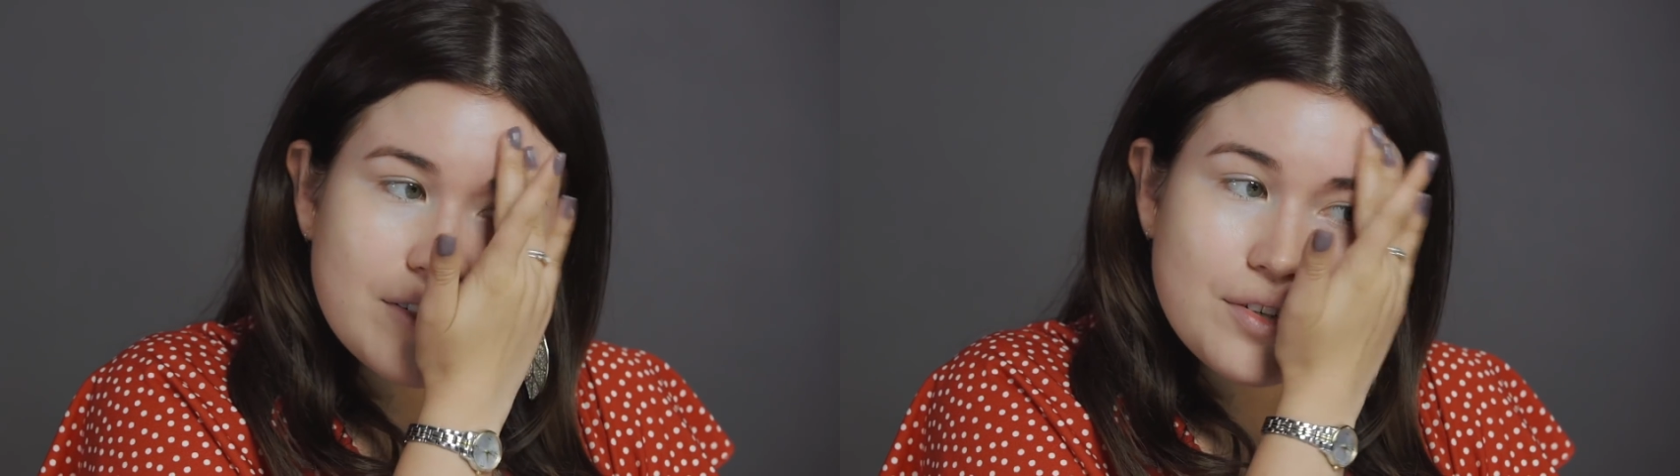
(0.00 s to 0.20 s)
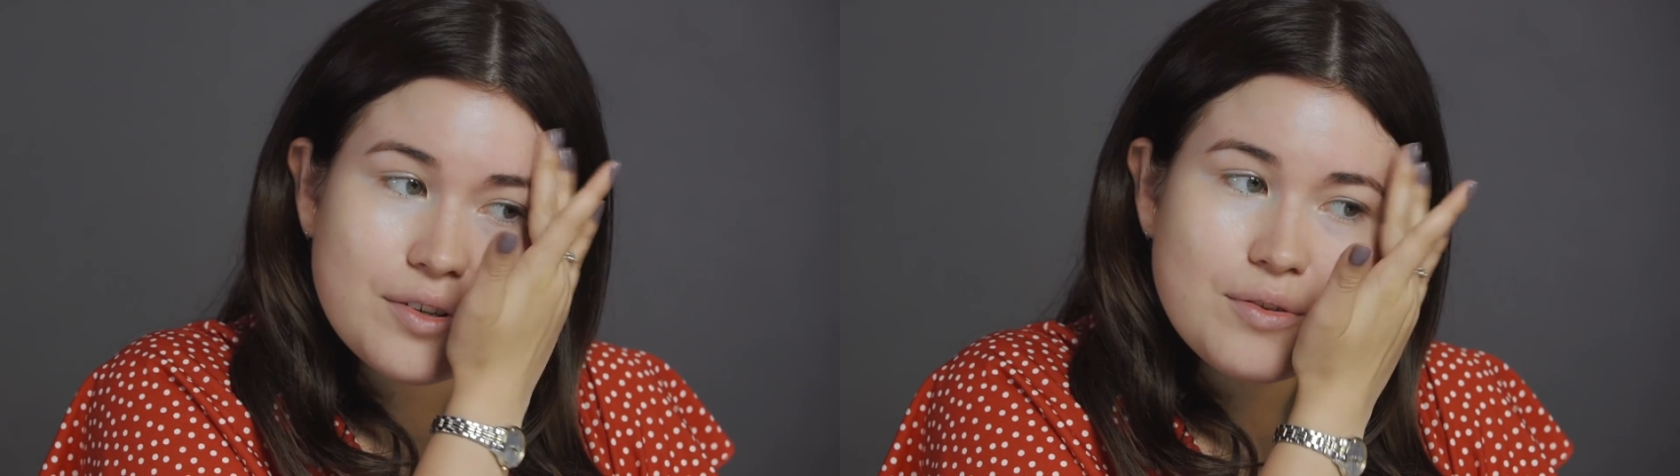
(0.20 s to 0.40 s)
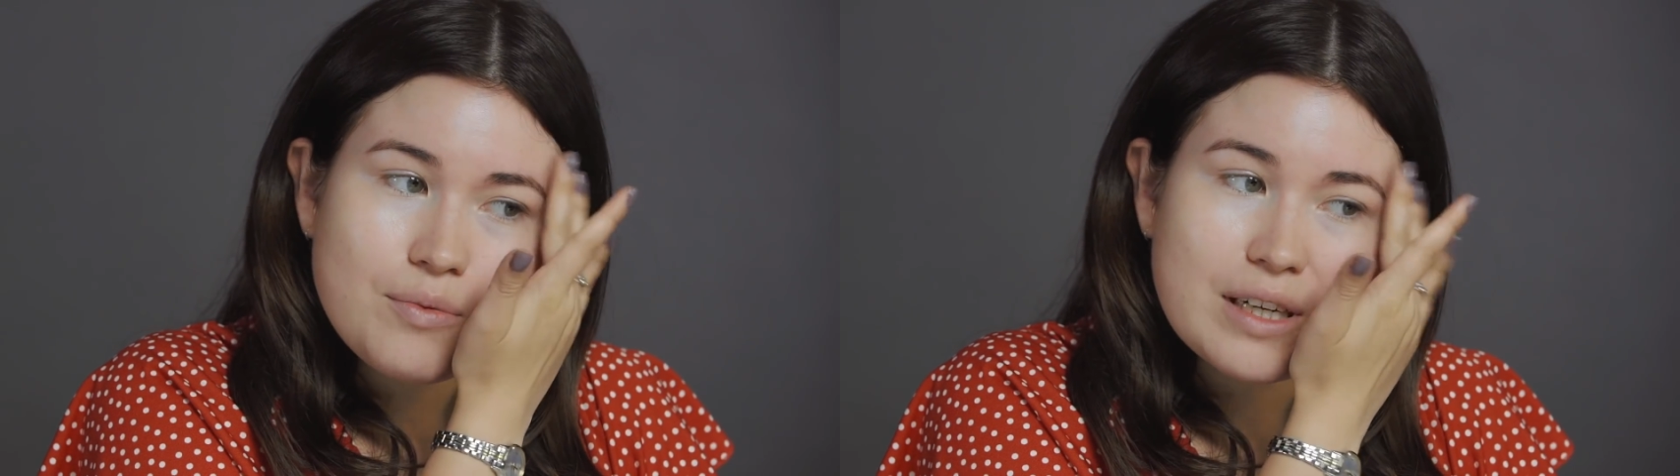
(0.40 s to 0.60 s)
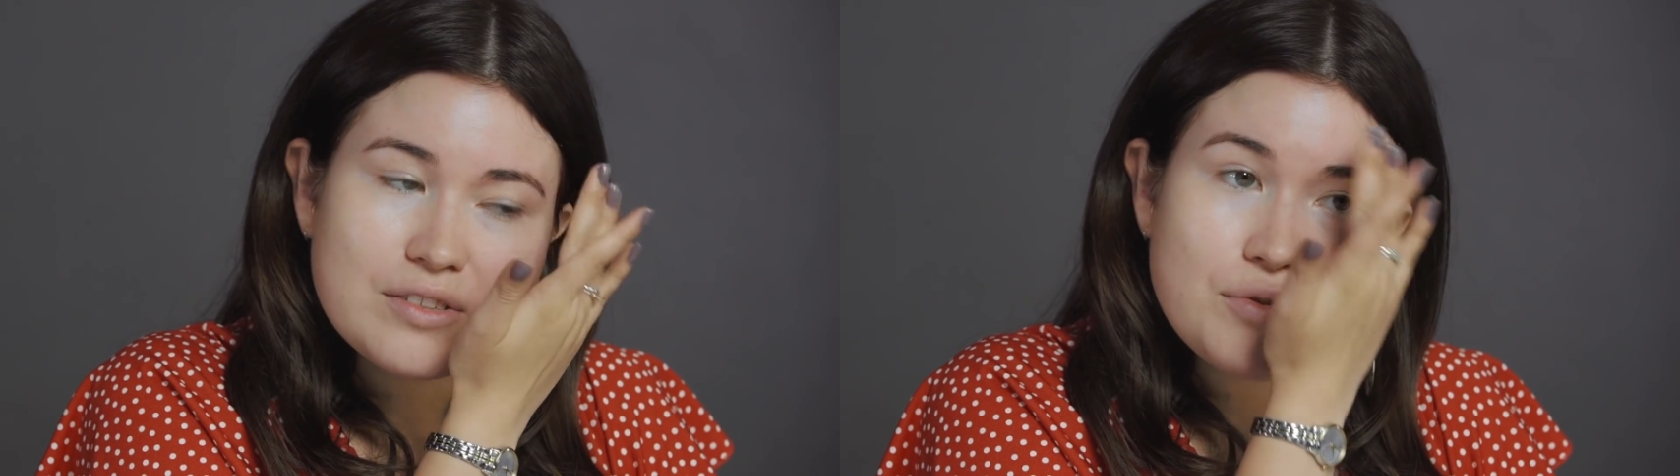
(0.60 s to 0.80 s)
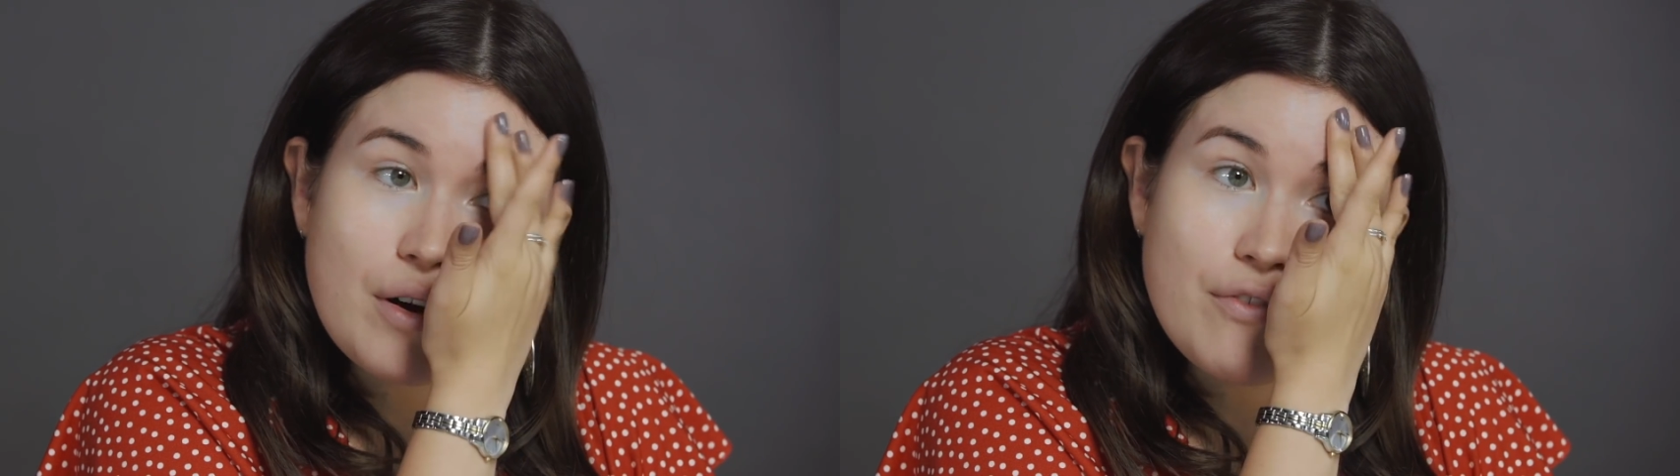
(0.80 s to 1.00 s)
you
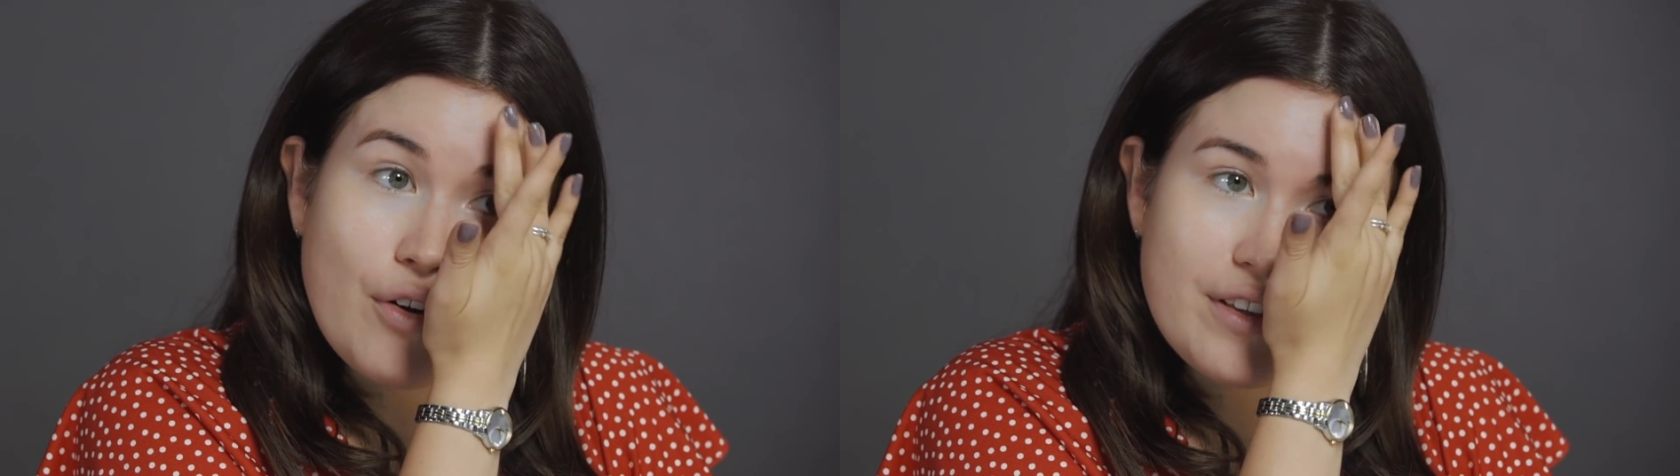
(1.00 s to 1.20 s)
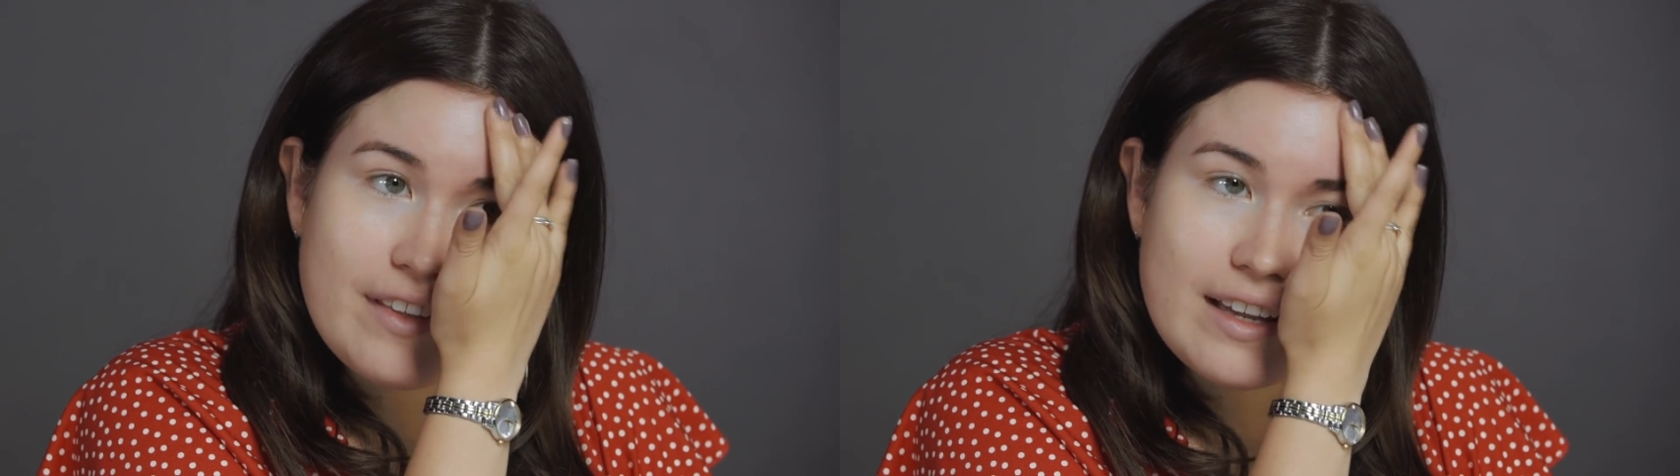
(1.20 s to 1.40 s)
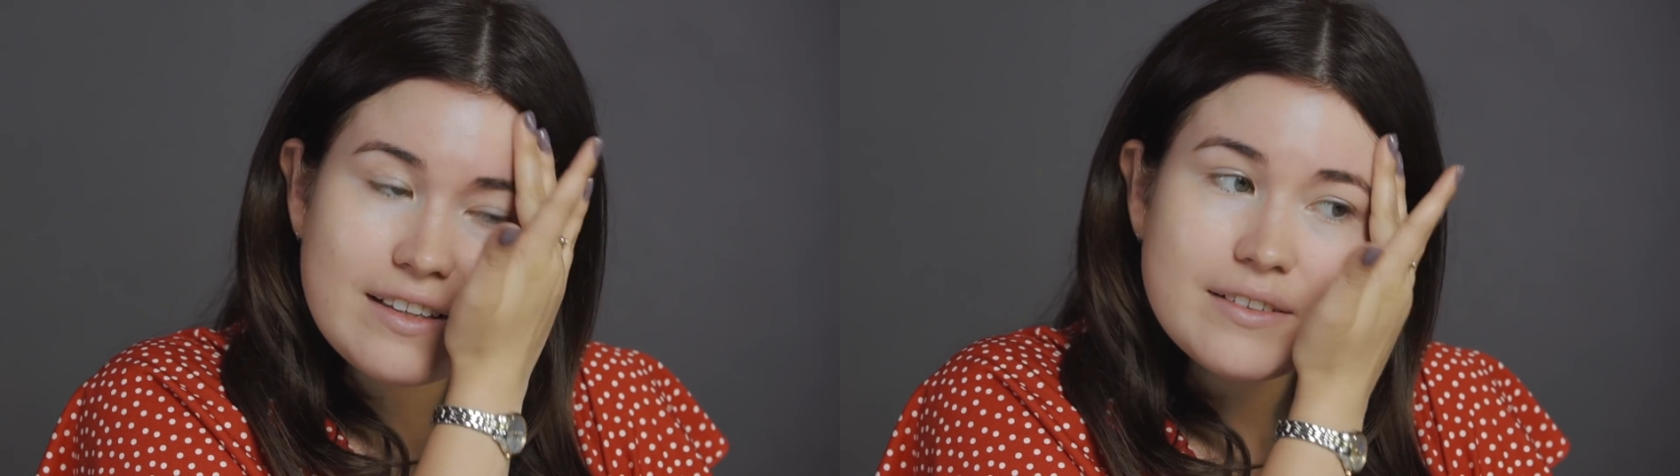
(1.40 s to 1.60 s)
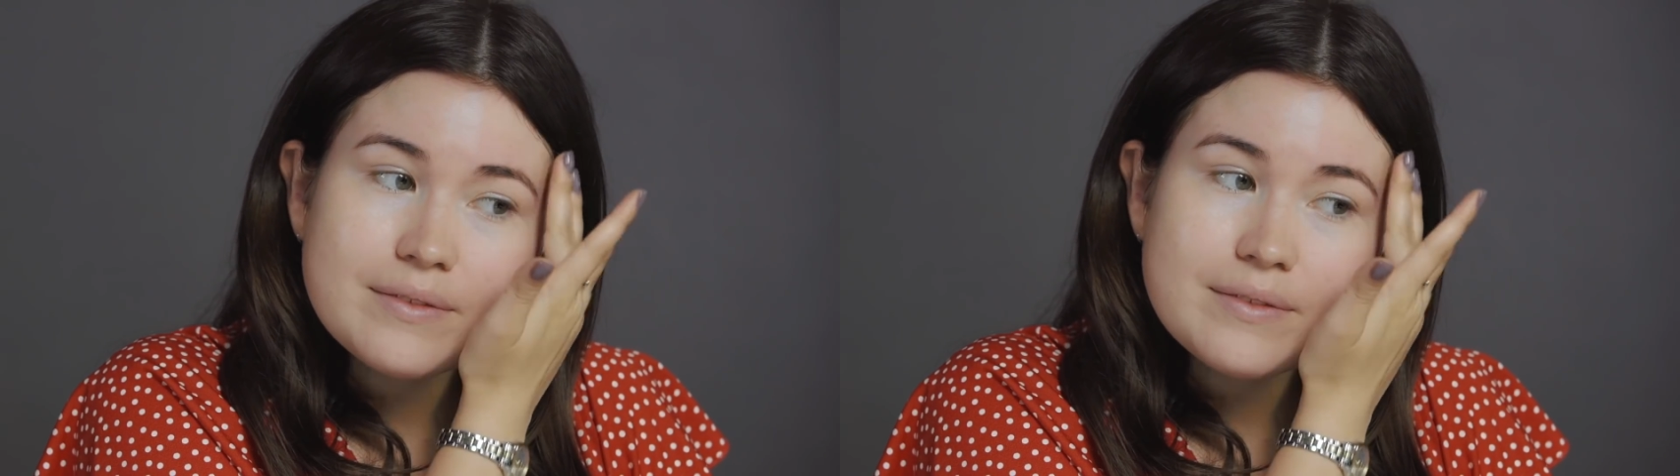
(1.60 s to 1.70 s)
want to avoid that.